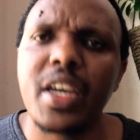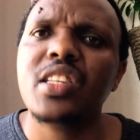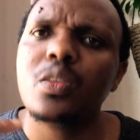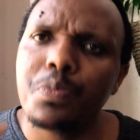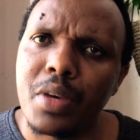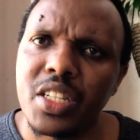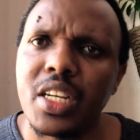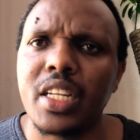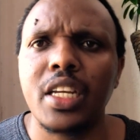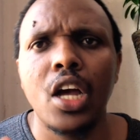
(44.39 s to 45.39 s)

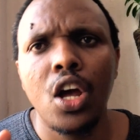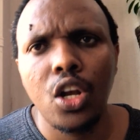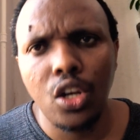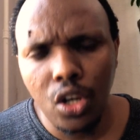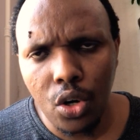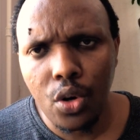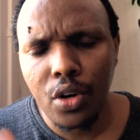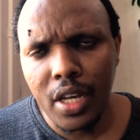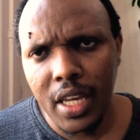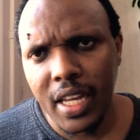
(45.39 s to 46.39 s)
especially
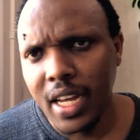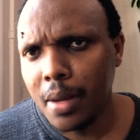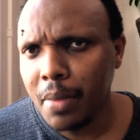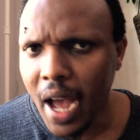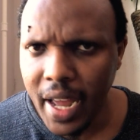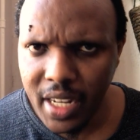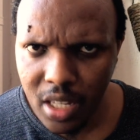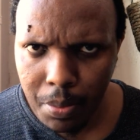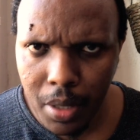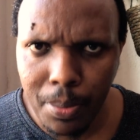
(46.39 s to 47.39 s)
low income
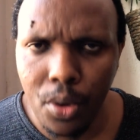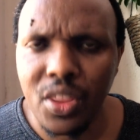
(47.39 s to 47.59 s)
earning people.